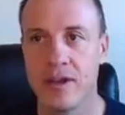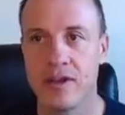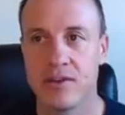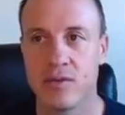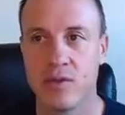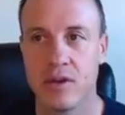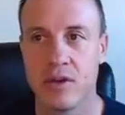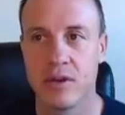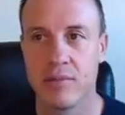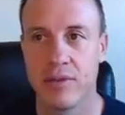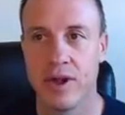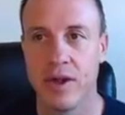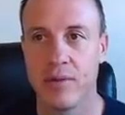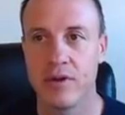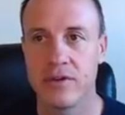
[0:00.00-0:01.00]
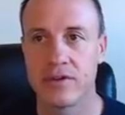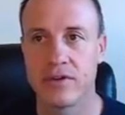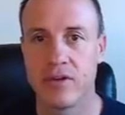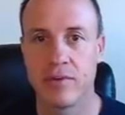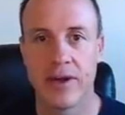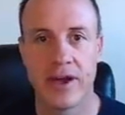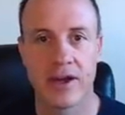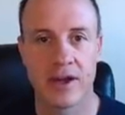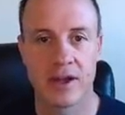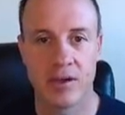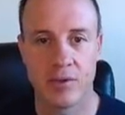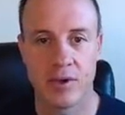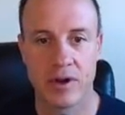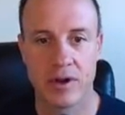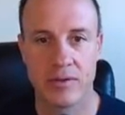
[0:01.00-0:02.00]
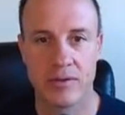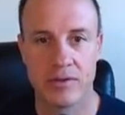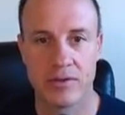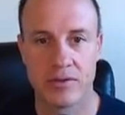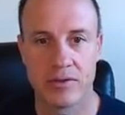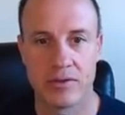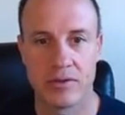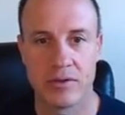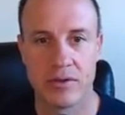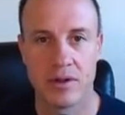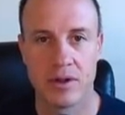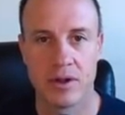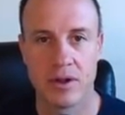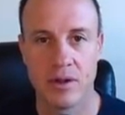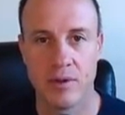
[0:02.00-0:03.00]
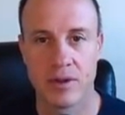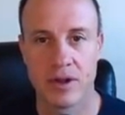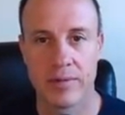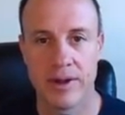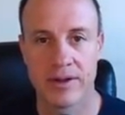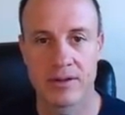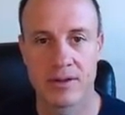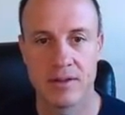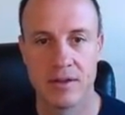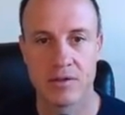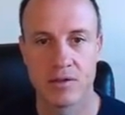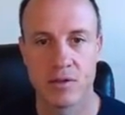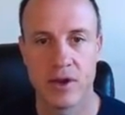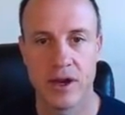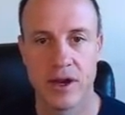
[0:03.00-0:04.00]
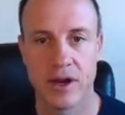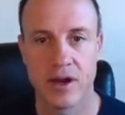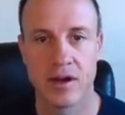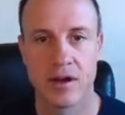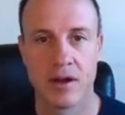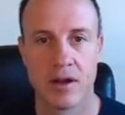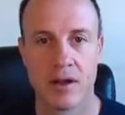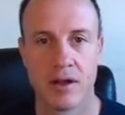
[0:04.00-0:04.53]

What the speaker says: on this one, but I want to just go back and I want to go back to this one right here.